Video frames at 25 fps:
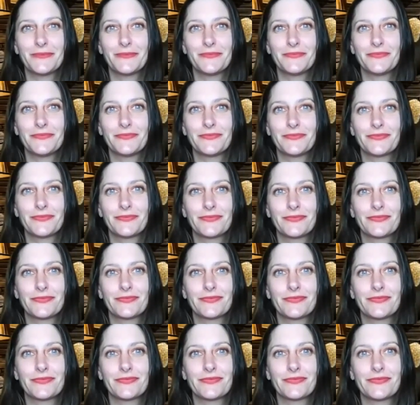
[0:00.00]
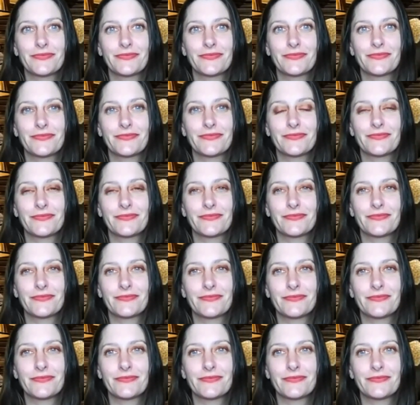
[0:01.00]

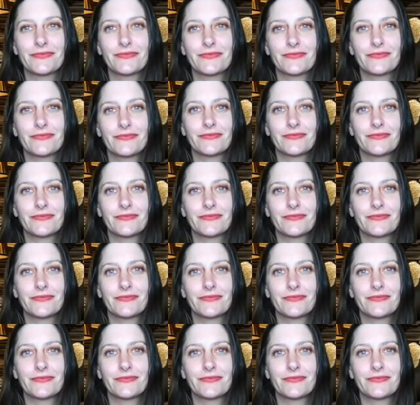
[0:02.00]
Nothing is said.